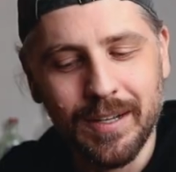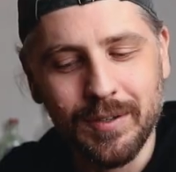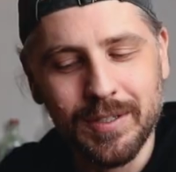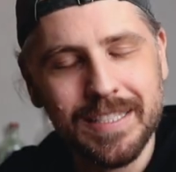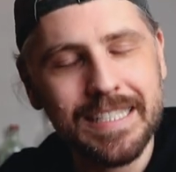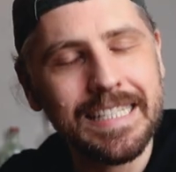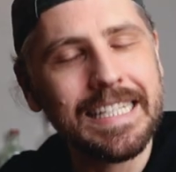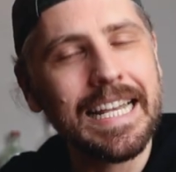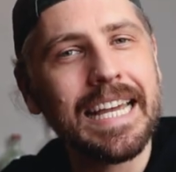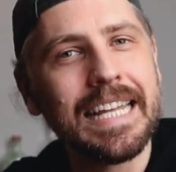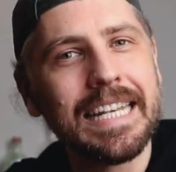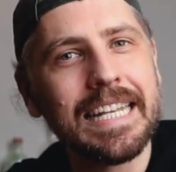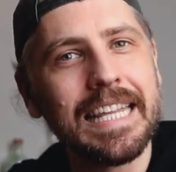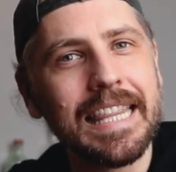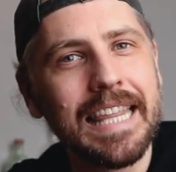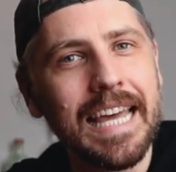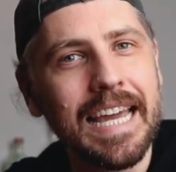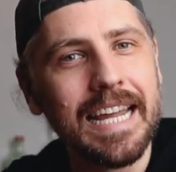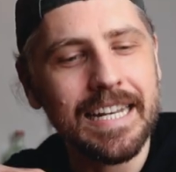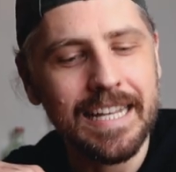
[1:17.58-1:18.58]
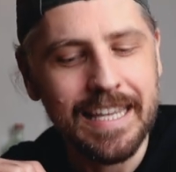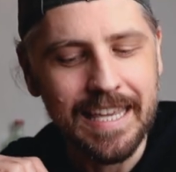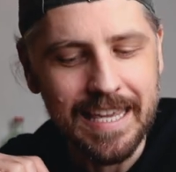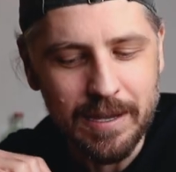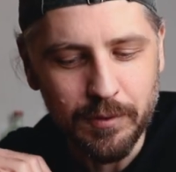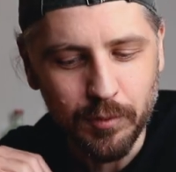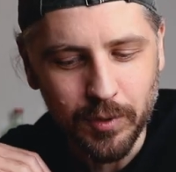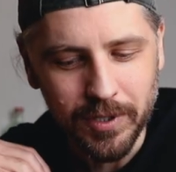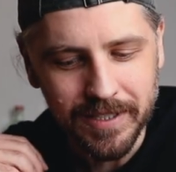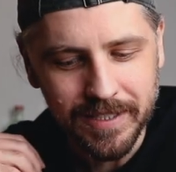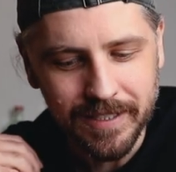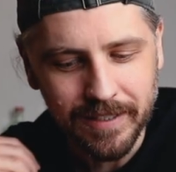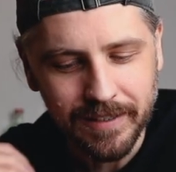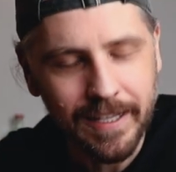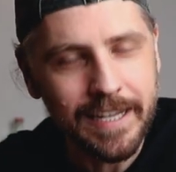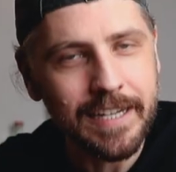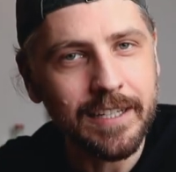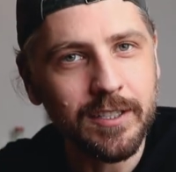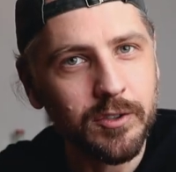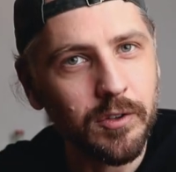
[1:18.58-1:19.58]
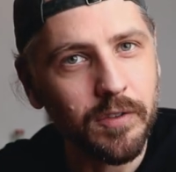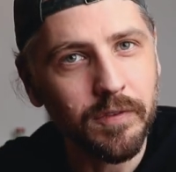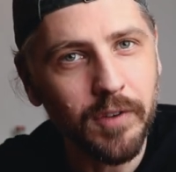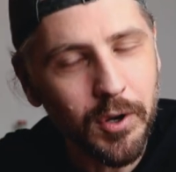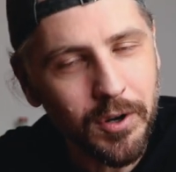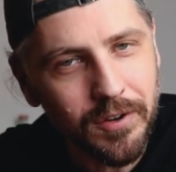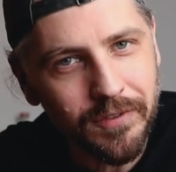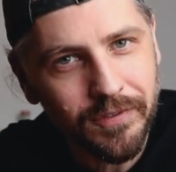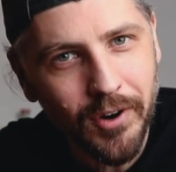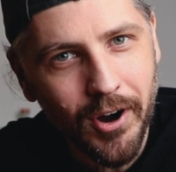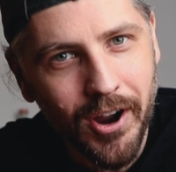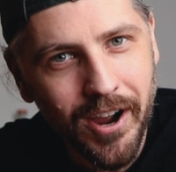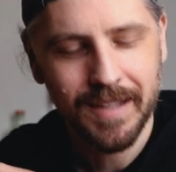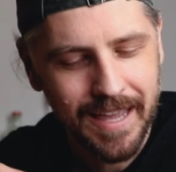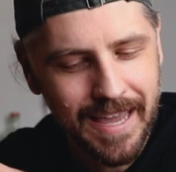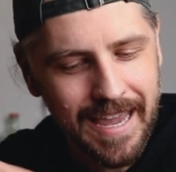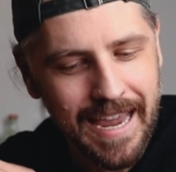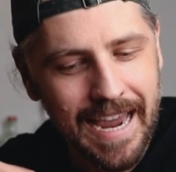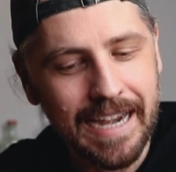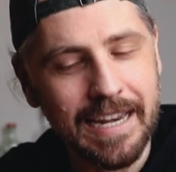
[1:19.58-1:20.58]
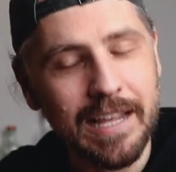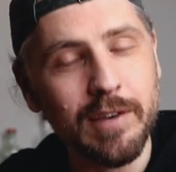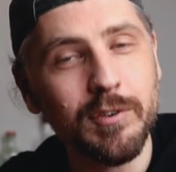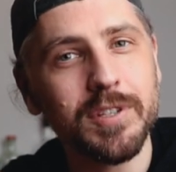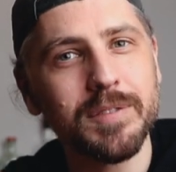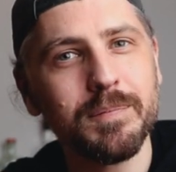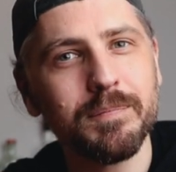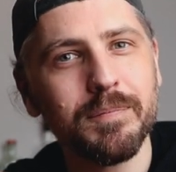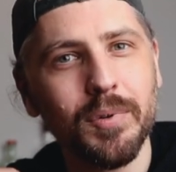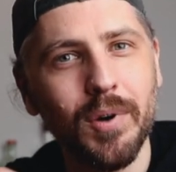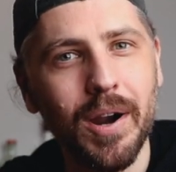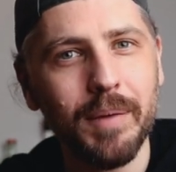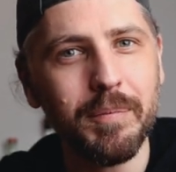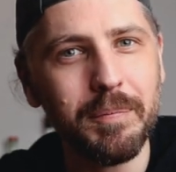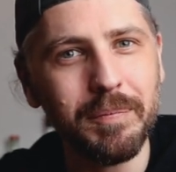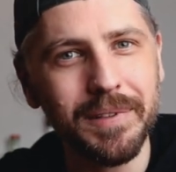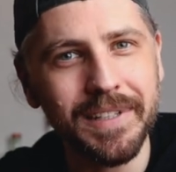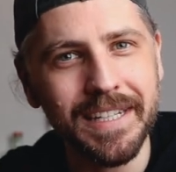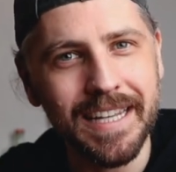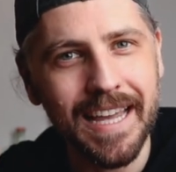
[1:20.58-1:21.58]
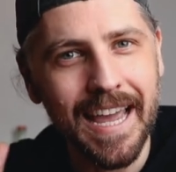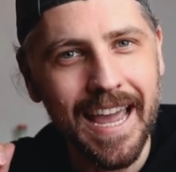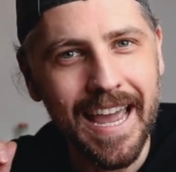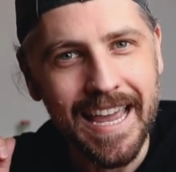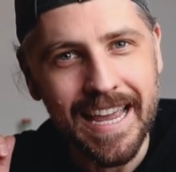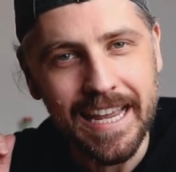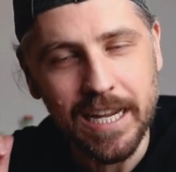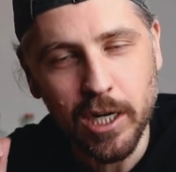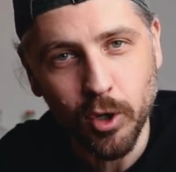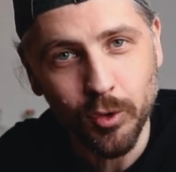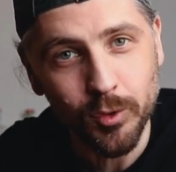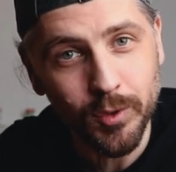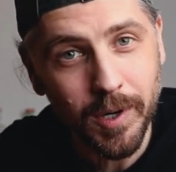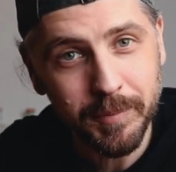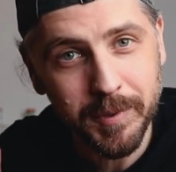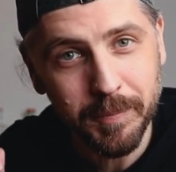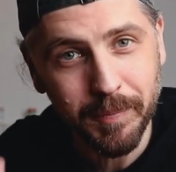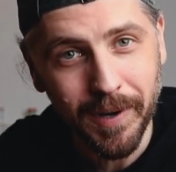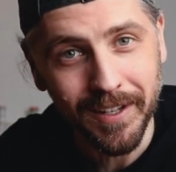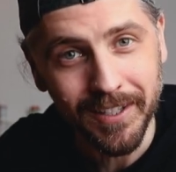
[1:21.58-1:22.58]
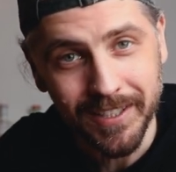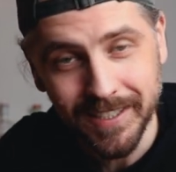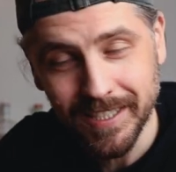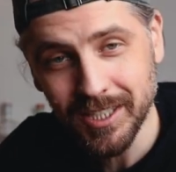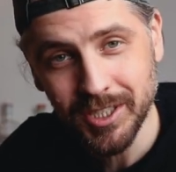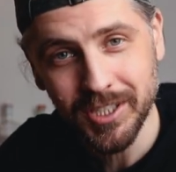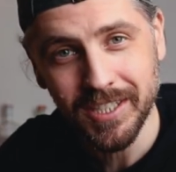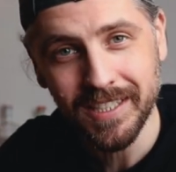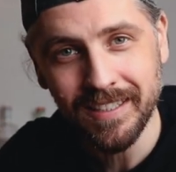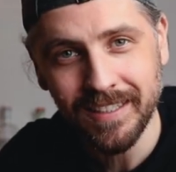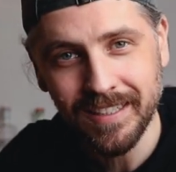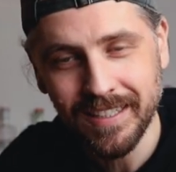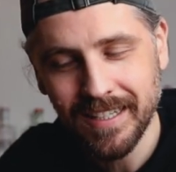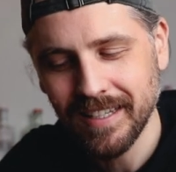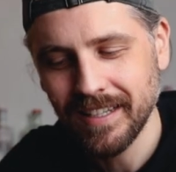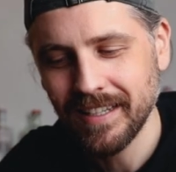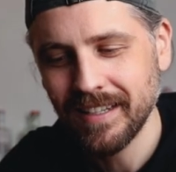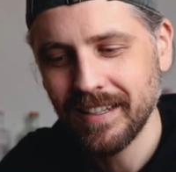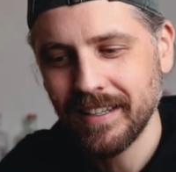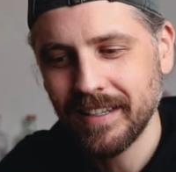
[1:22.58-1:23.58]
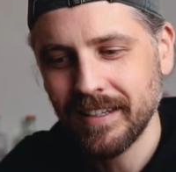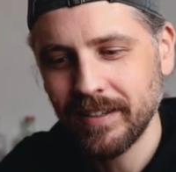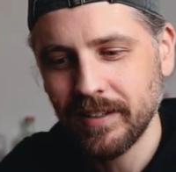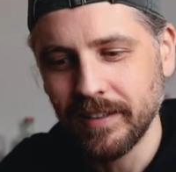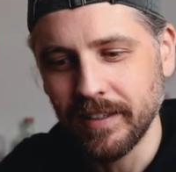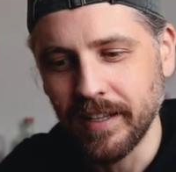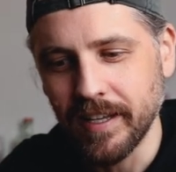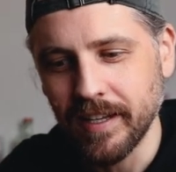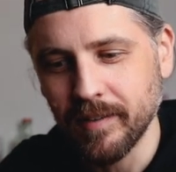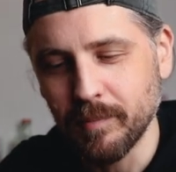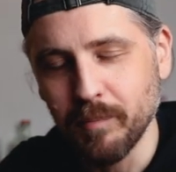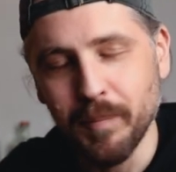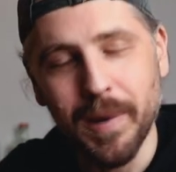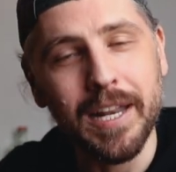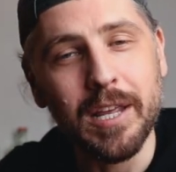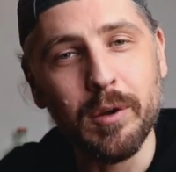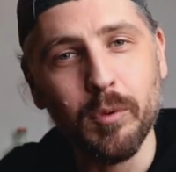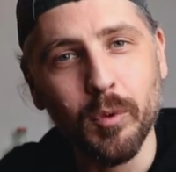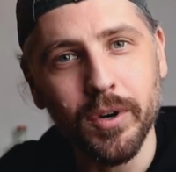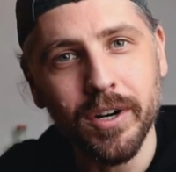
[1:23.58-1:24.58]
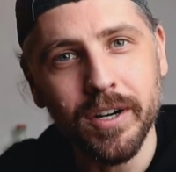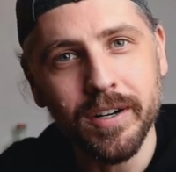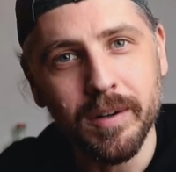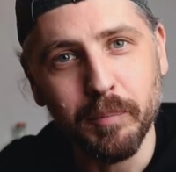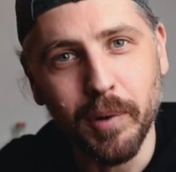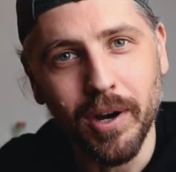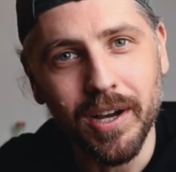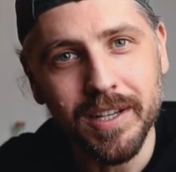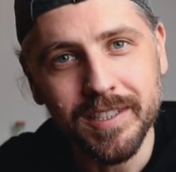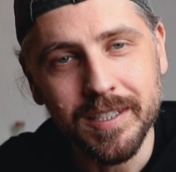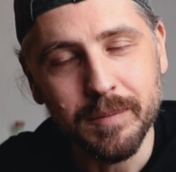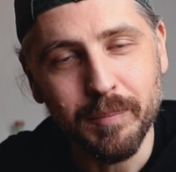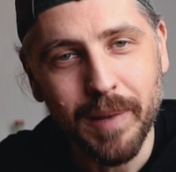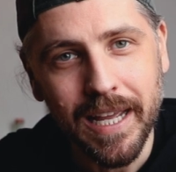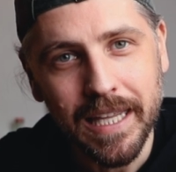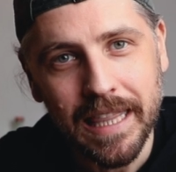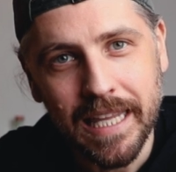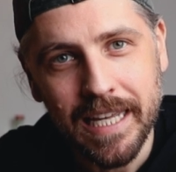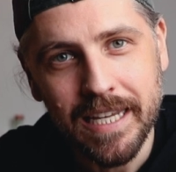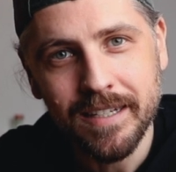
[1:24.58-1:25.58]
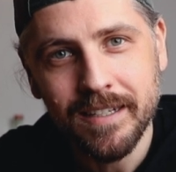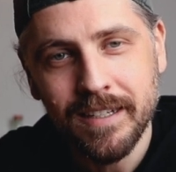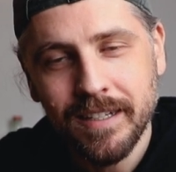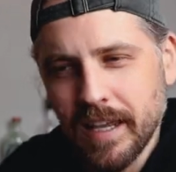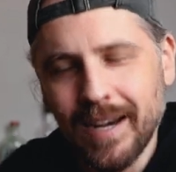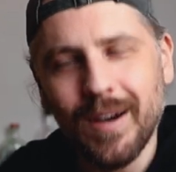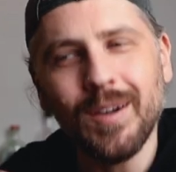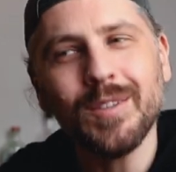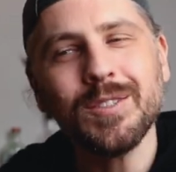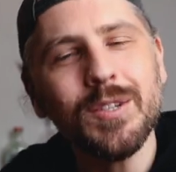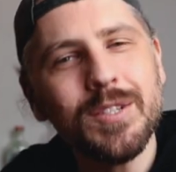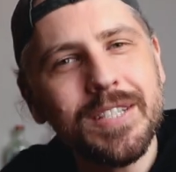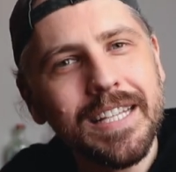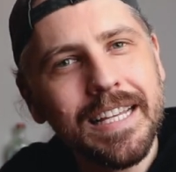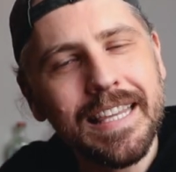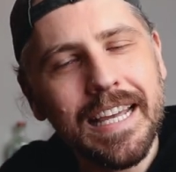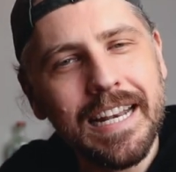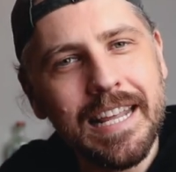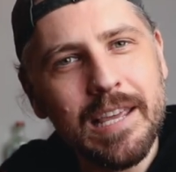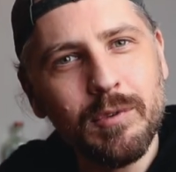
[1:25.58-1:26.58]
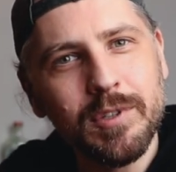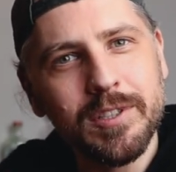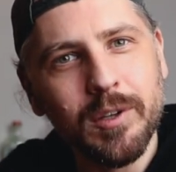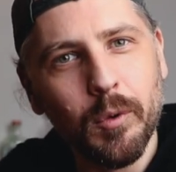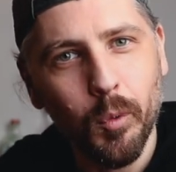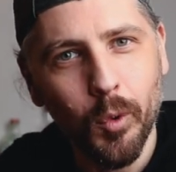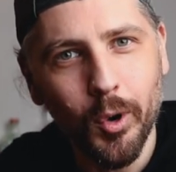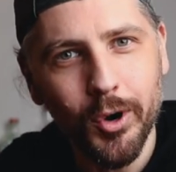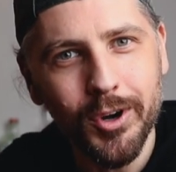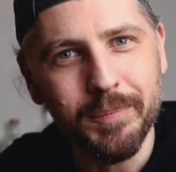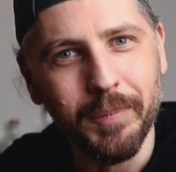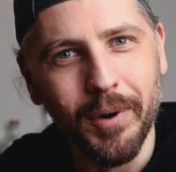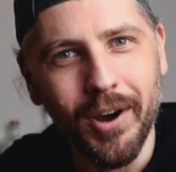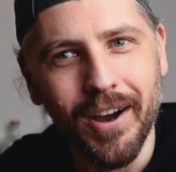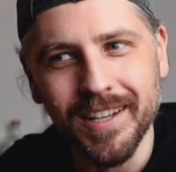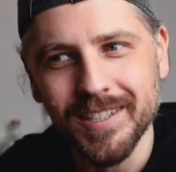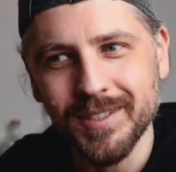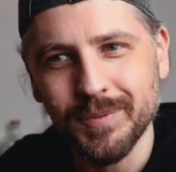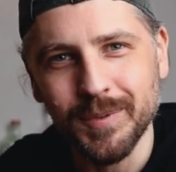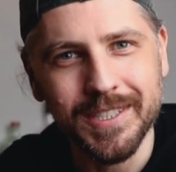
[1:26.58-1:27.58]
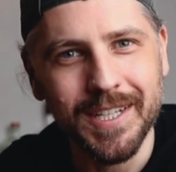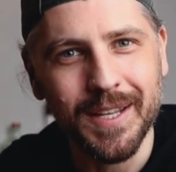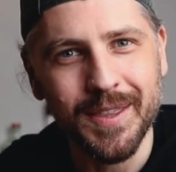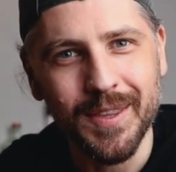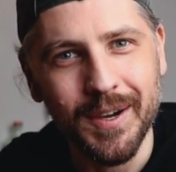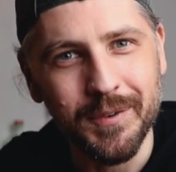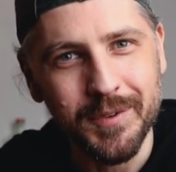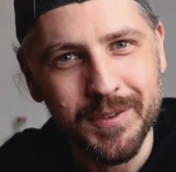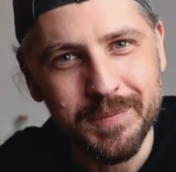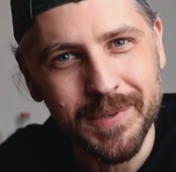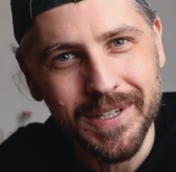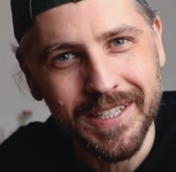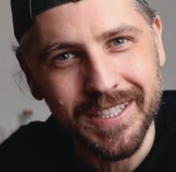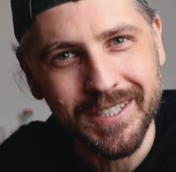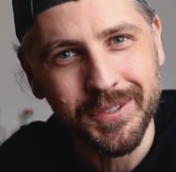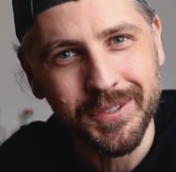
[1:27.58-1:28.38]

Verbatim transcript: Now, it's said that he was linked to voter fraud and he was probably a corrupt politician, like many were in Boston back then. It also said that he was a ward boss, which I thought was pretty